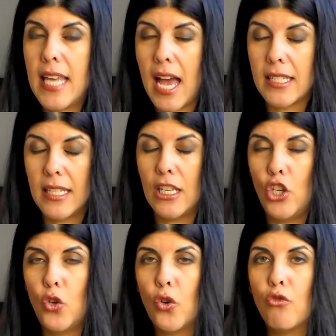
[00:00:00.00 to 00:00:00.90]
taxes
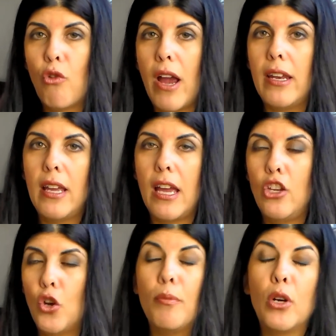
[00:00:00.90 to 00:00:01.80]
and you're writing
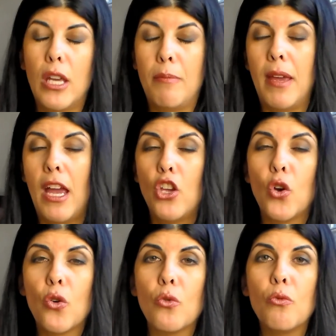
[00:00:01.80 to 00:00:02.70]
and your bookkeeping and
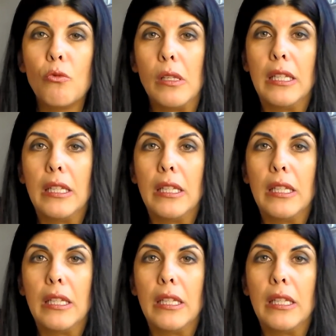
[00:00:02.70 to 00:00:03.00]
you're